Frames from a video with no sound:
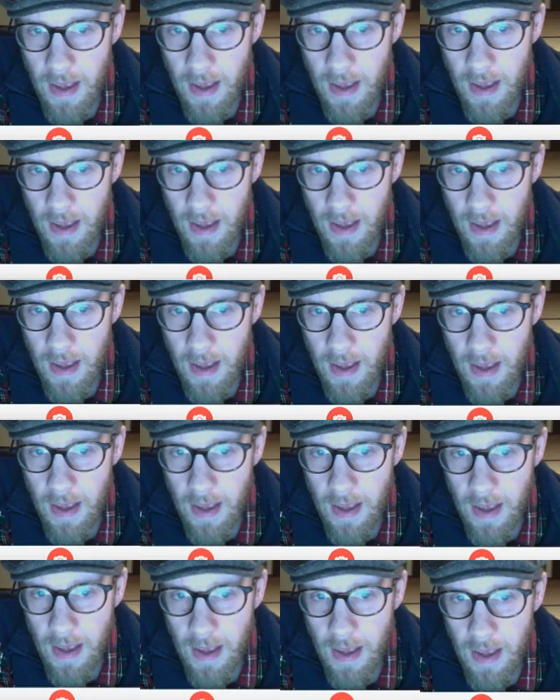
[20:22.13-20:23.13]
I tried
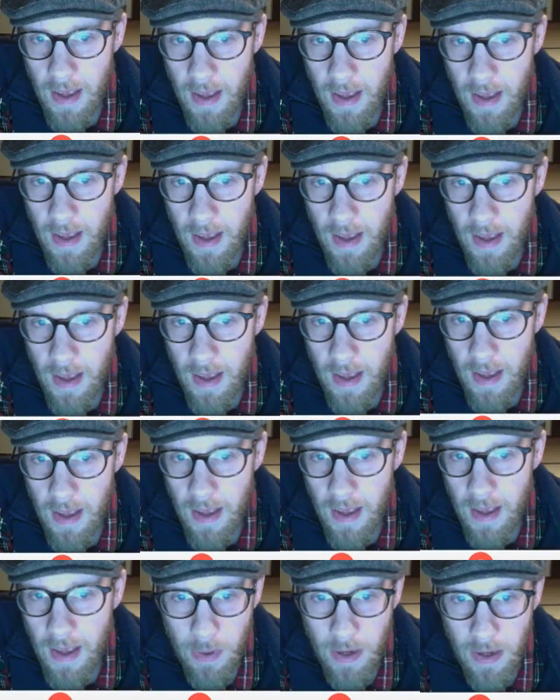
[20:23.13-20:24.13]
Soleil to make a text
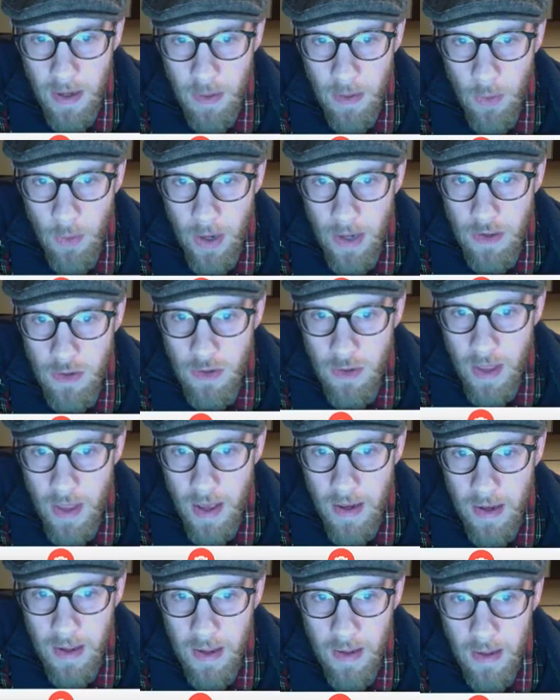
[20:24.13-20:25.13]
box, but when I do
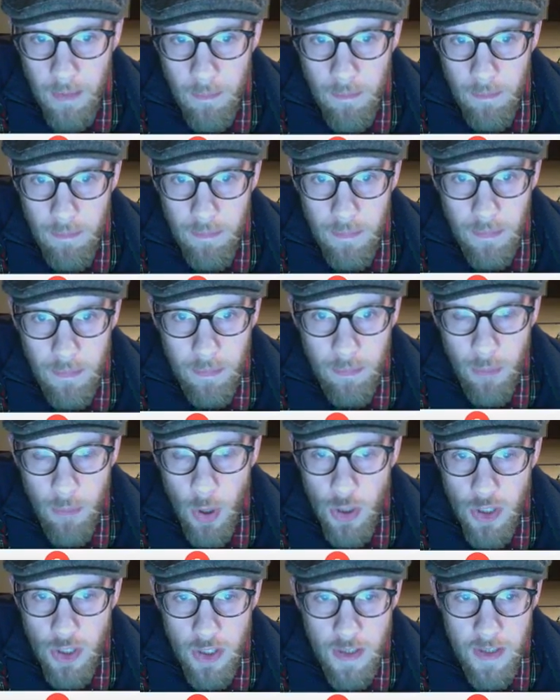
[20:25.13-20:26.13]
that, it
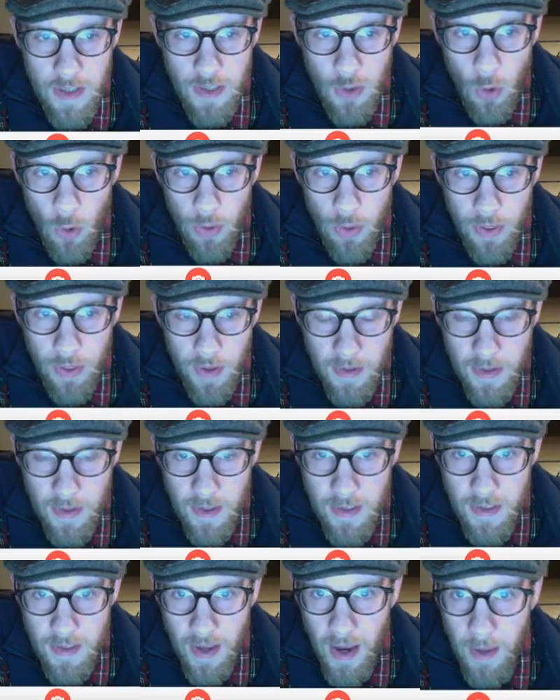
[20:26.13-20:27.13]
pushes this whole thing to
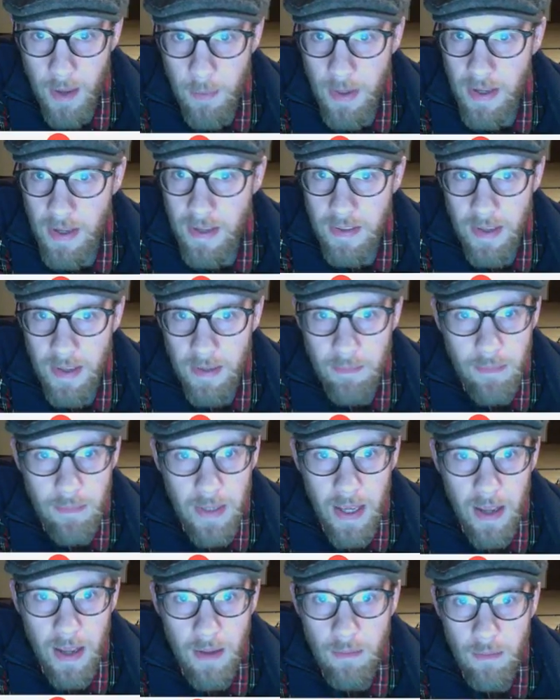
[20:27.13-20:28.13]
the side because I
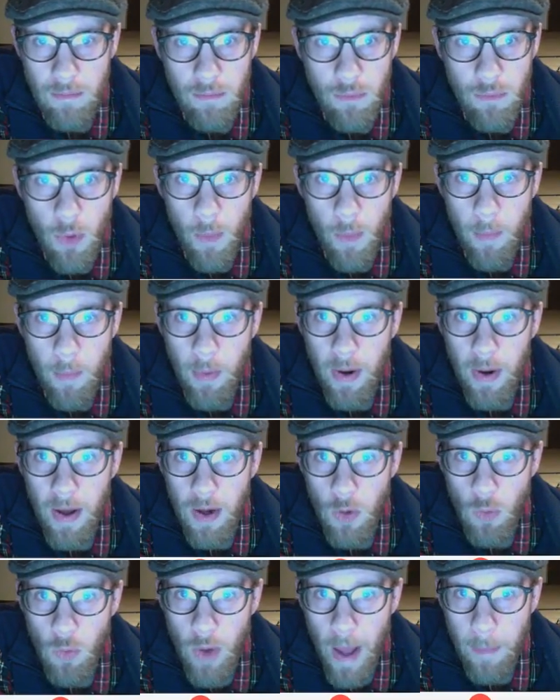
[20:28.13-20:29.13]
can't remember how
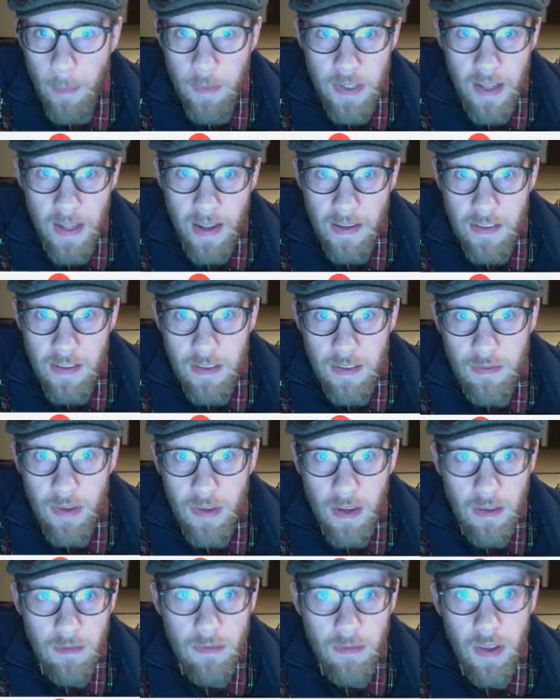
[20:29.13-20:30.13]
to wrap text. If I
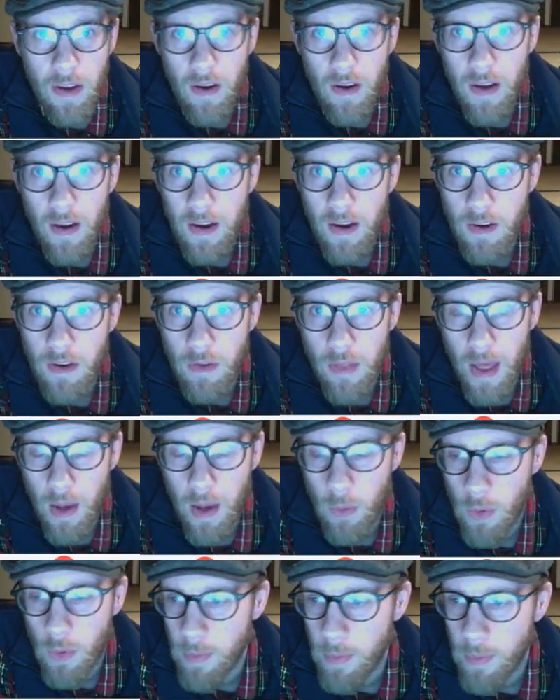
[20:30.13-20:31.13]
could figure out how to do that, it wouldn't be a